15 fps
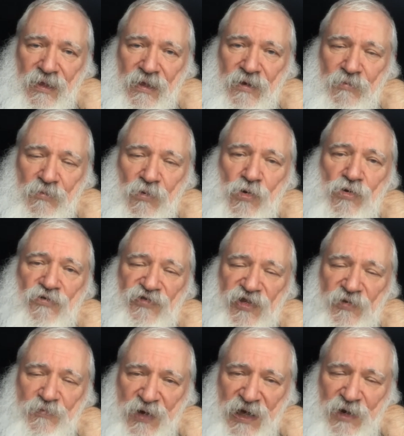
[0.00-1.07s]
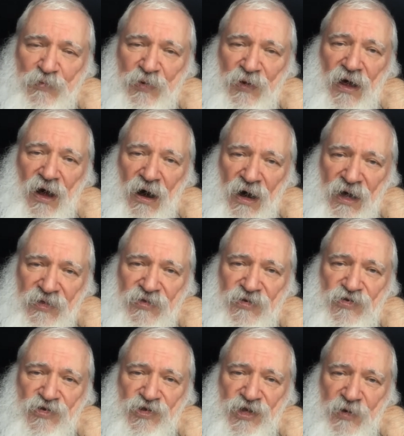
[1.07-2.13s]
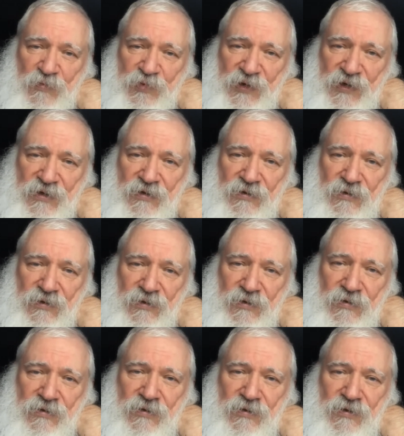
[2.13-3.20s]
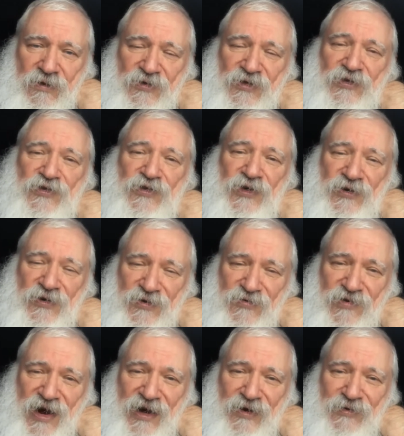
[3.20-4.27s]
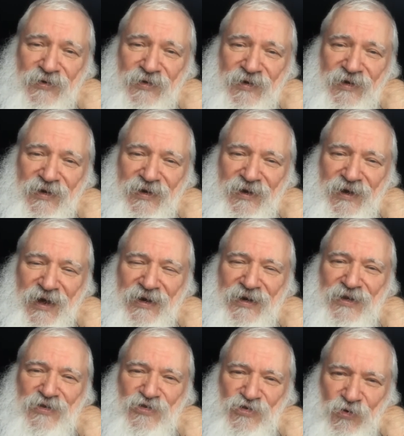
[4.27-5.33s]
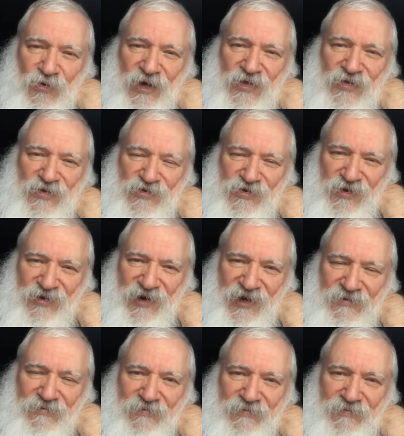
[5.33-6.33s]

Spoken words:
Move the people on the ship to turn around and enjoy the journey,